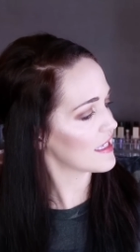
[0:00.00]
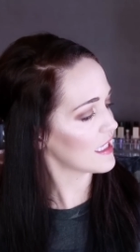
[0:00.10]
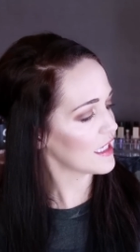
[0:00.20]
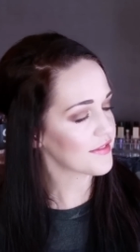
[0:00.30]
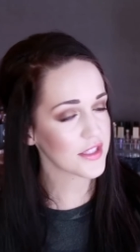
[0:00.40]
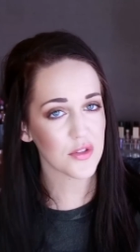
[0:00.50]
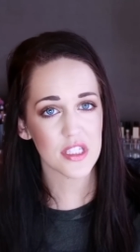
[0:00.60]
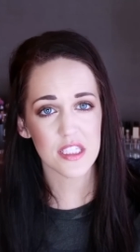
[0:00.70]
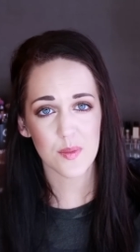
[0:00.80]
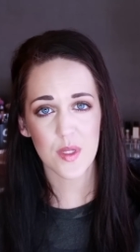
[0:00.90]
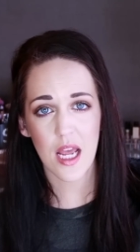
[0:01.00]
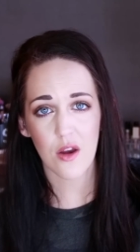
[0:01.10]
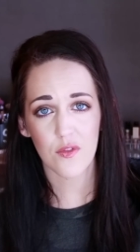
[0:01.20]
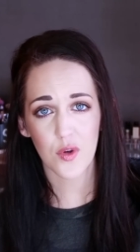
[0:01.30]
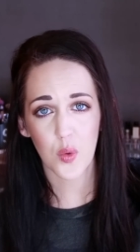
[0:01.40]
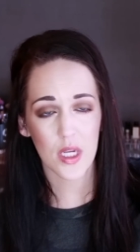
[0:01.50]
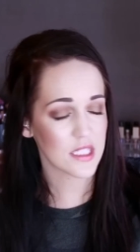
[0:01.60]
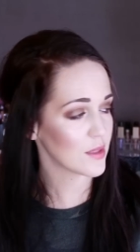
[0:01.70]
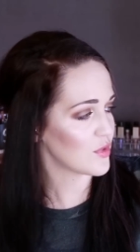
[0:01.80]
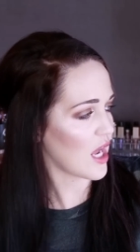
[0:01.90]
And even though this has been out for
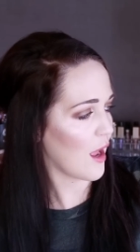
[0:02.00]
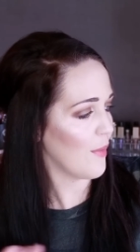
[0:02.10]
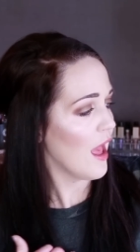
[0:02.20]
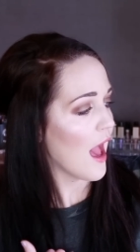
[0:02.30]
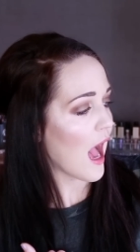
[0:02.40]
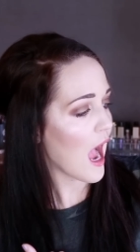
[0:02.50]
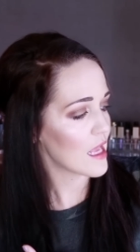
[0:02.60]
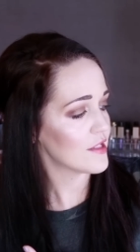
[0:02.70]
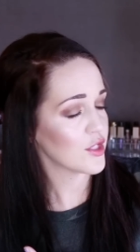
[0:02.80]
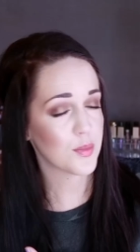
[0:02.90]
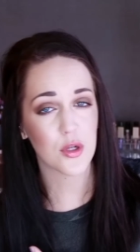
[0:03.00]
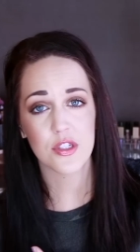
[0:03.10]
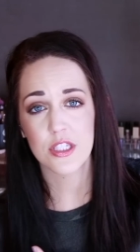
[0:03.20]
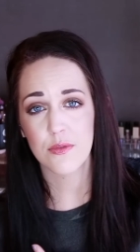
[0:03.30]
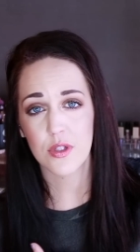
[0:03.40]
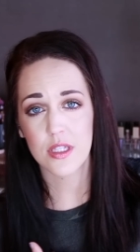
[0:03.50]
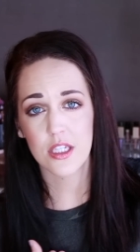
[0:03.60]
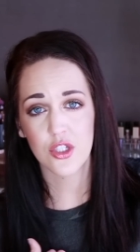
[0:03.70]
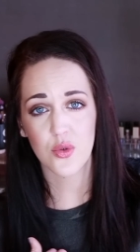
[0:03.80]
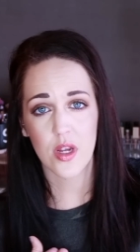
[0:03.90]
quite some time, I still personally really
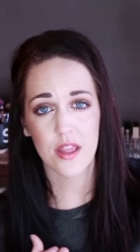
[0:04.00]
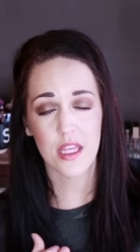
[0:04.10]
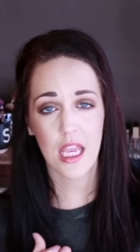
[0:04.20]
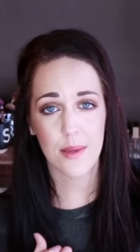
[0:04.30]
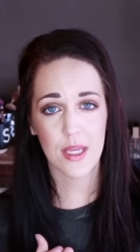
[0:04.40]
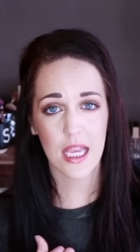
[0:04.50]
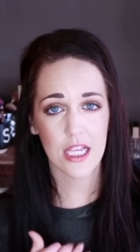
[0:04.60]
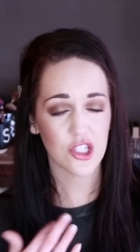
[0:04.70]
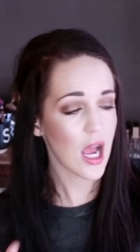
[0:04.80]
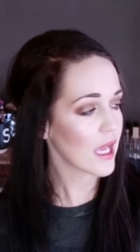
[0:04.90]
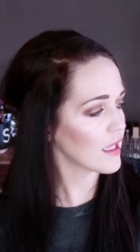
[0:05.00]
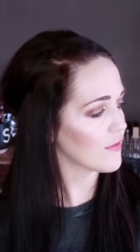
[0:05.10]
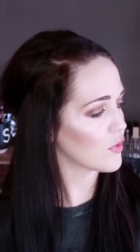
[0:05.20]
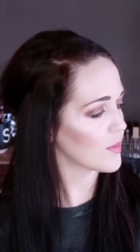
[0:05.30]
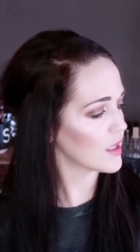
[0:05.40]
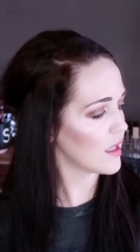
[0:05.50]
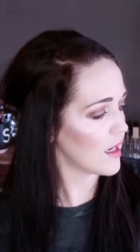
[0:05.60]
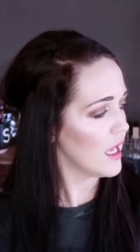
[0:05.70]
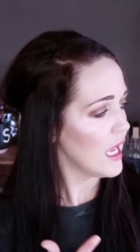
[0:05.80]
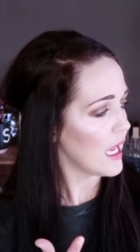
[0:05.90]
enjoy the ABH highlight formula,